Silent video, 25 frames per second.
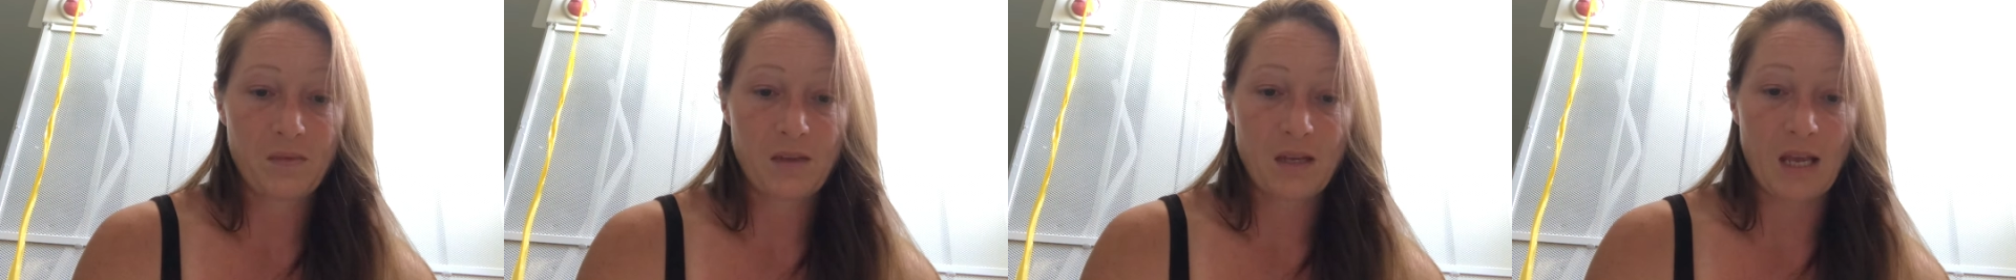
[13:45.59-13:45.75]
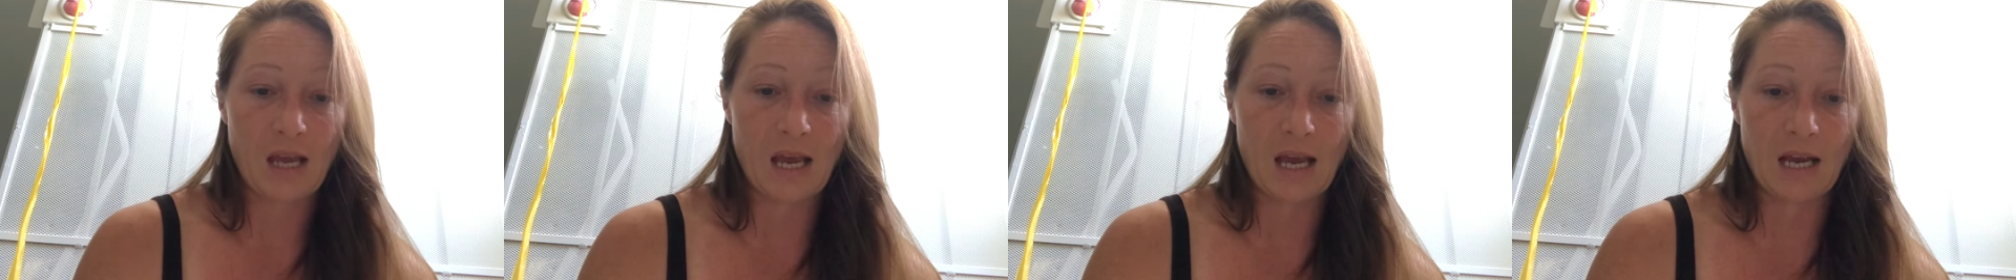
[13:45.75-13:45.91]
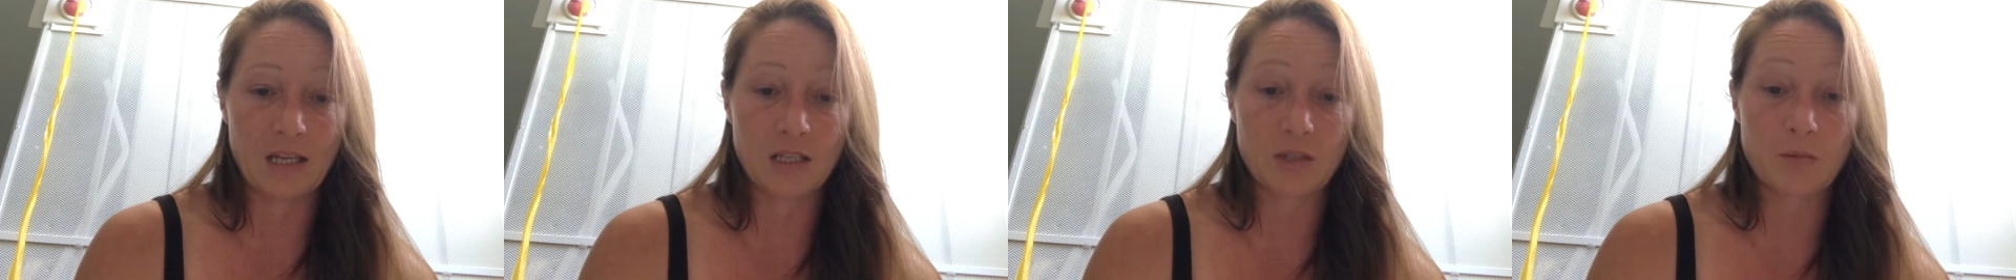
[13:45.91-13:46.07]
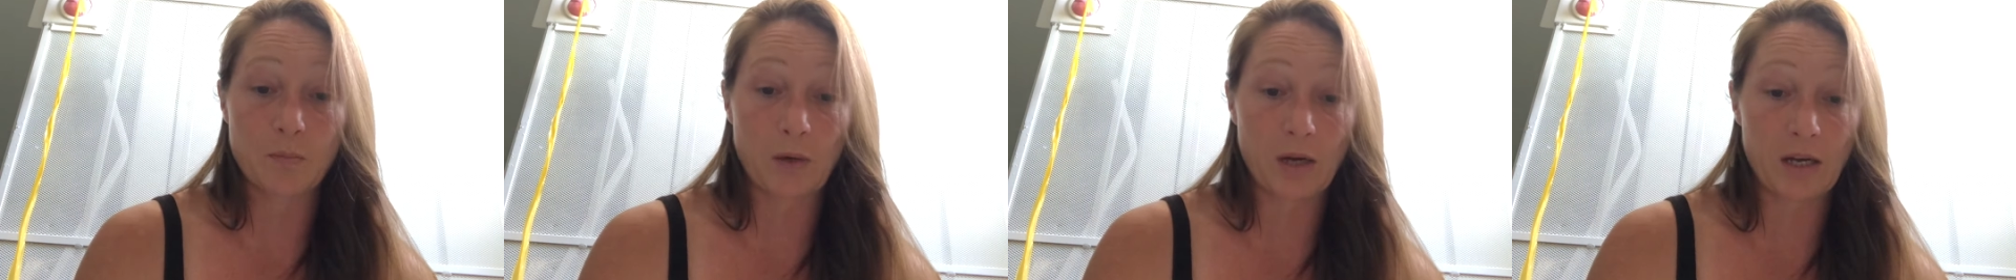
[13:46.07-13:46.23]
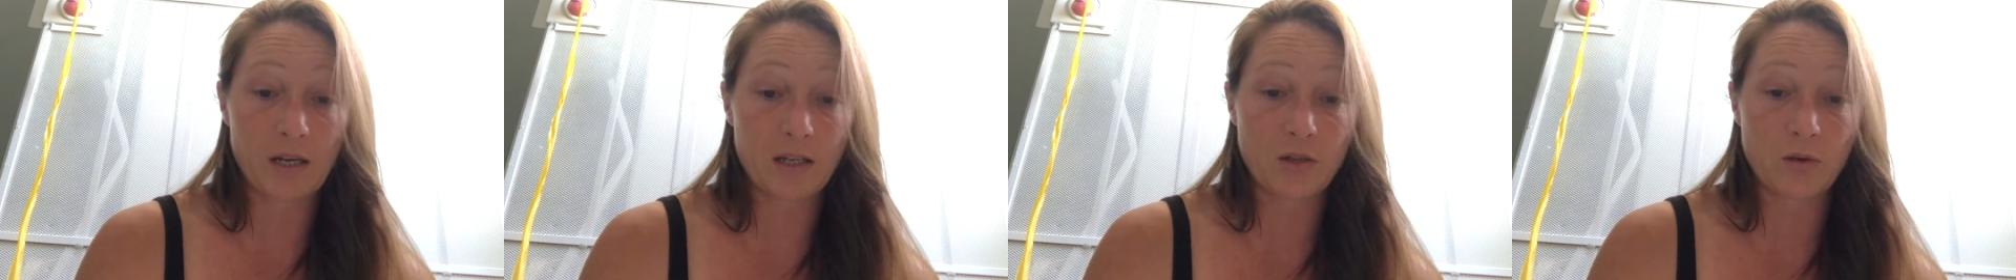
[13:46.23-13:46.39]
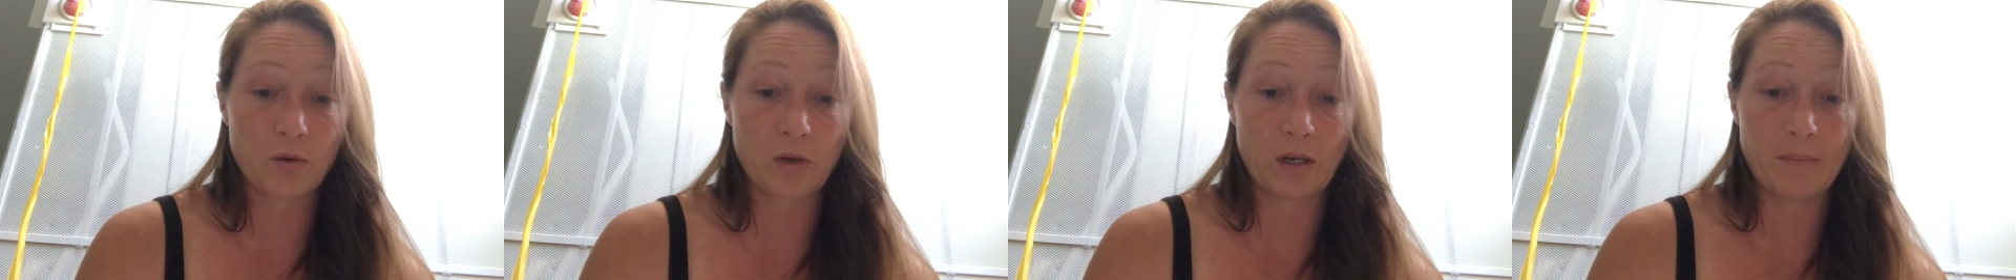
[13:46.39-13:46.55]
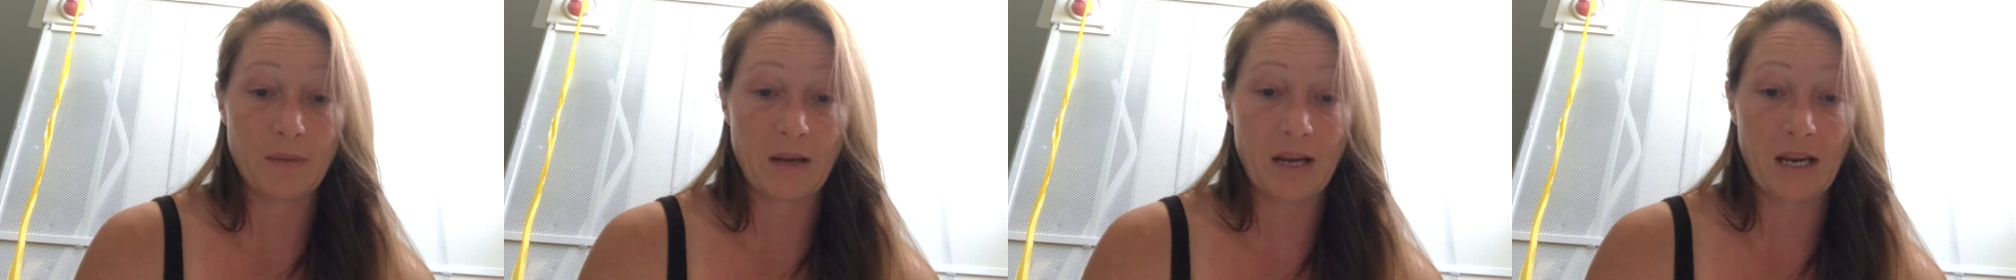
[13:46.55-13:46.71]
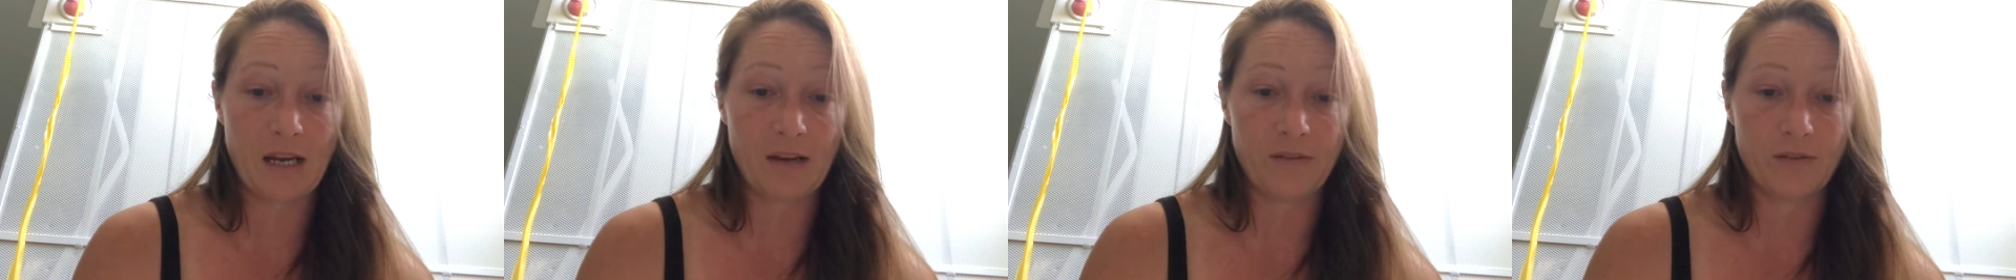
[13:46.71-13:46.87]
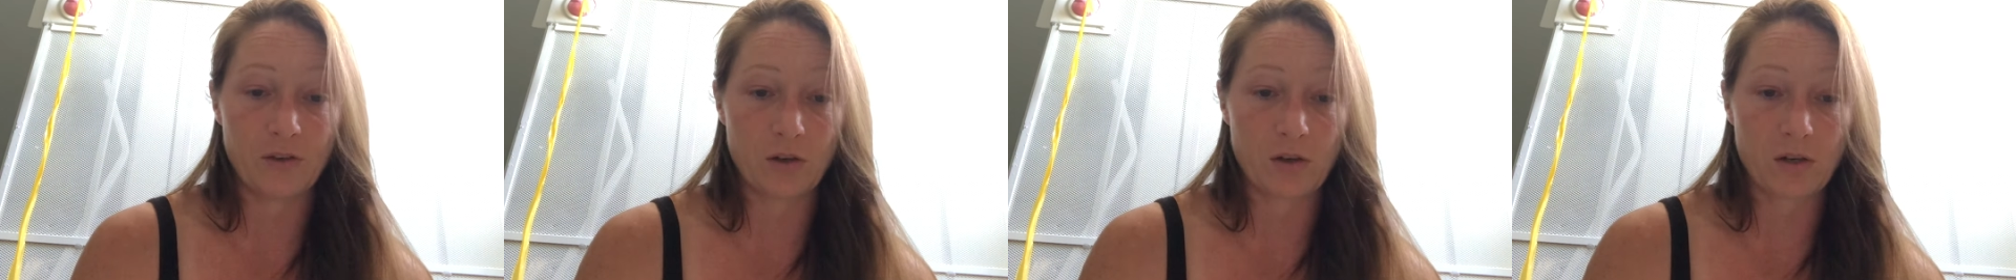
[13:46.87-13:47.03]
has predatory
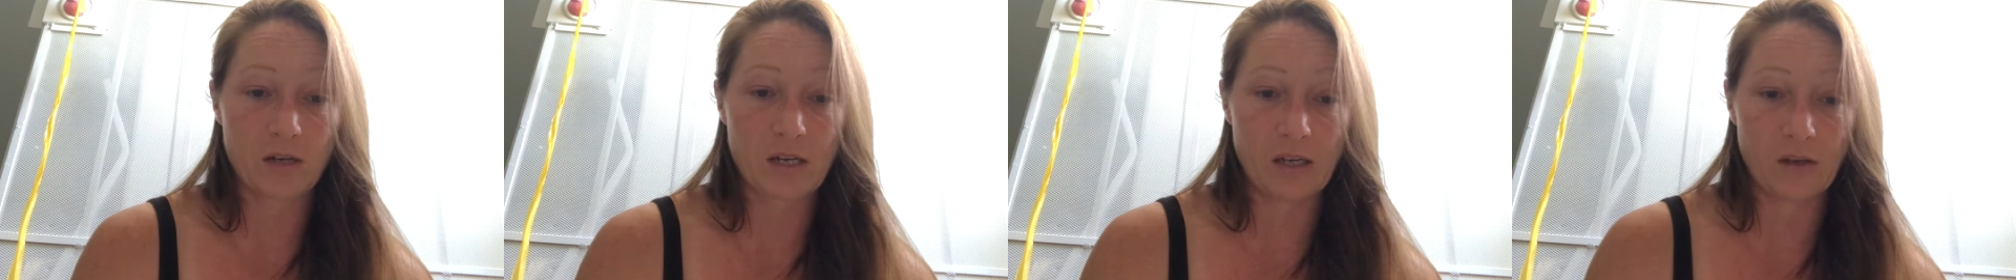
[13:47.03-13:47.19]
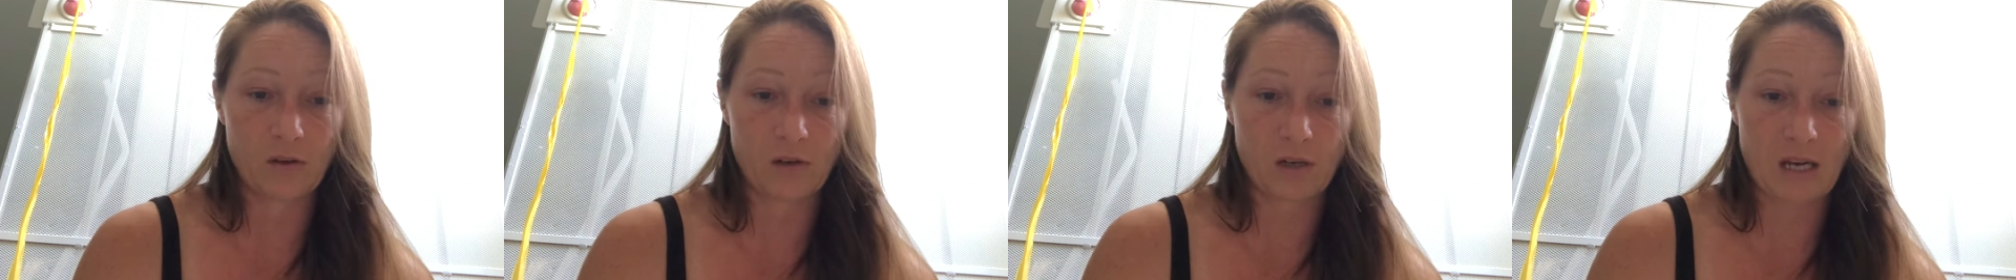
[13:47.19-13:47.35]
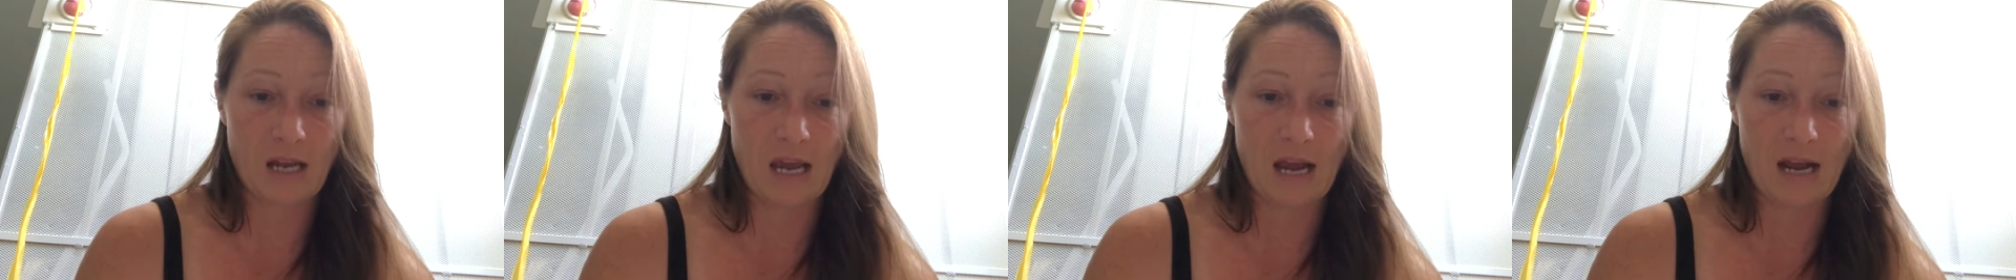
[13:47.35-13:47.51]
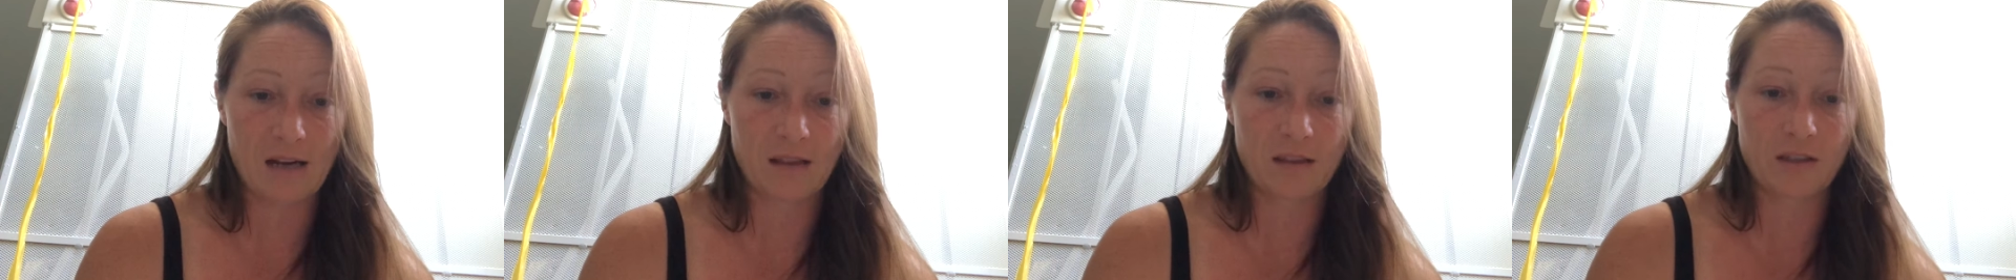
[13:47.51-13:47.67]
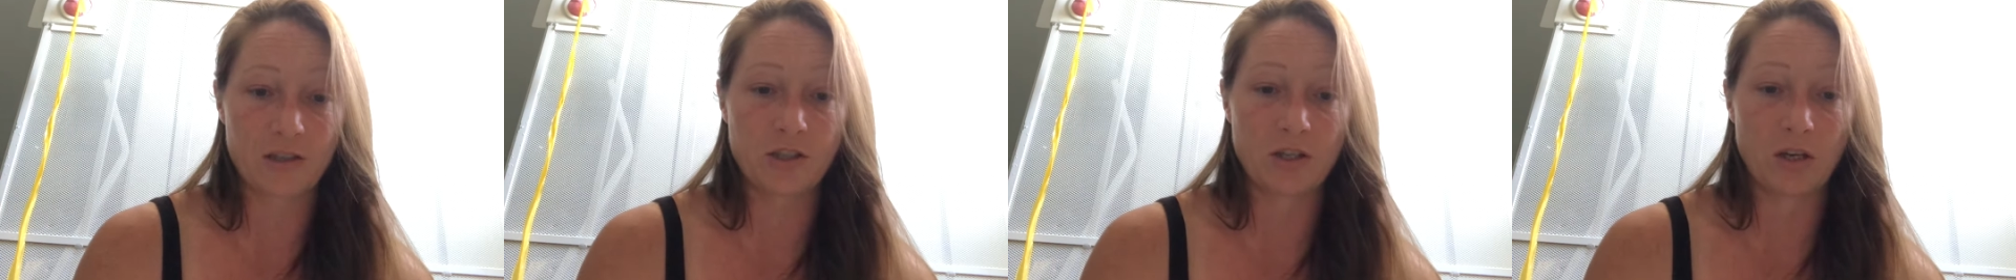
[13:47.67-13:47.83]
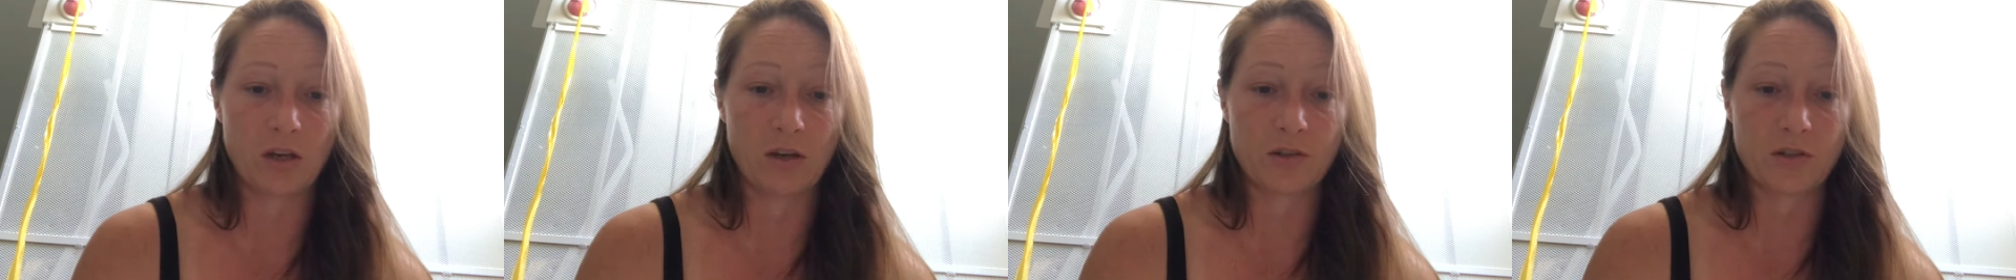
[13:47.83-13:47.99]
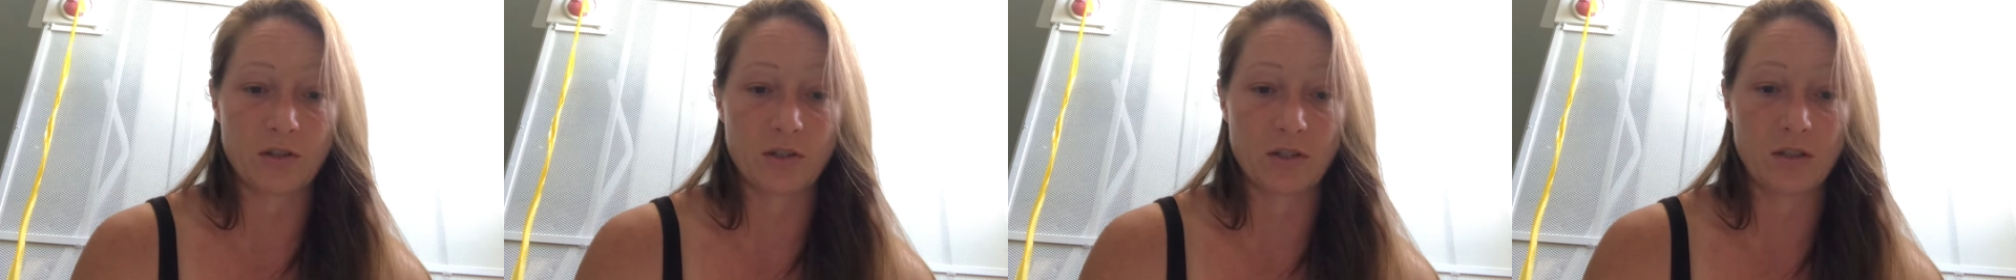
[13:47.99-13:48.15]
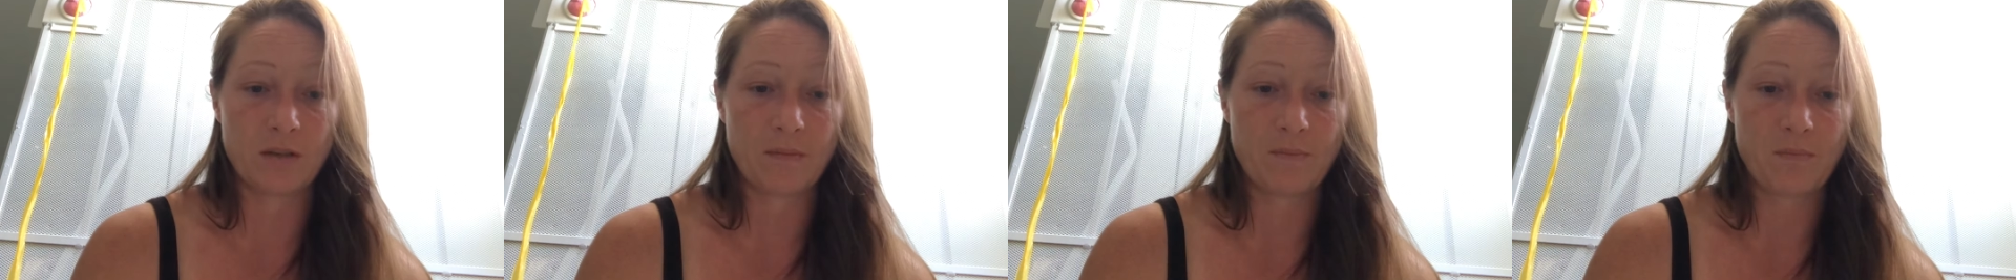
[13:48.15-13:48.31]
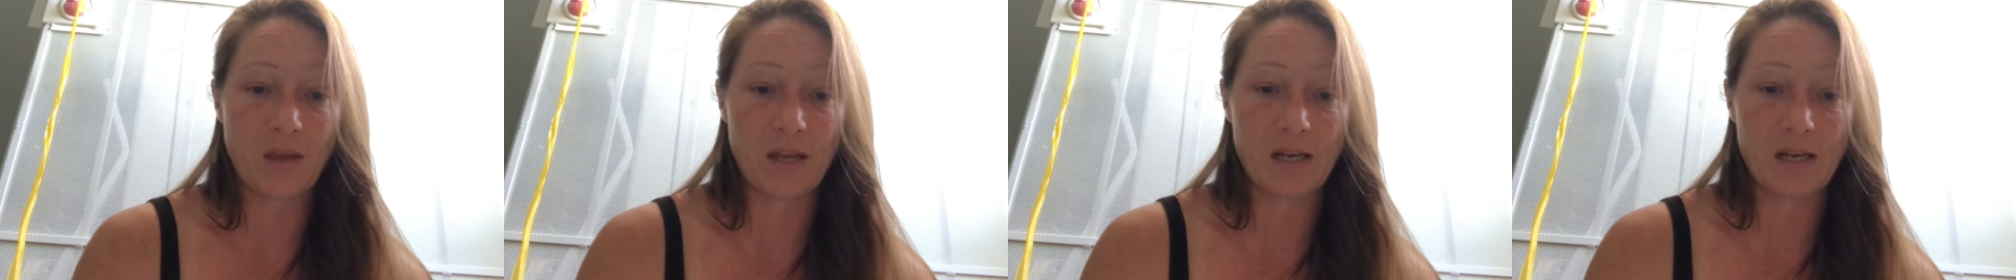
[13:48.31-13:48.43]
behavior, killed a cat at the shelter,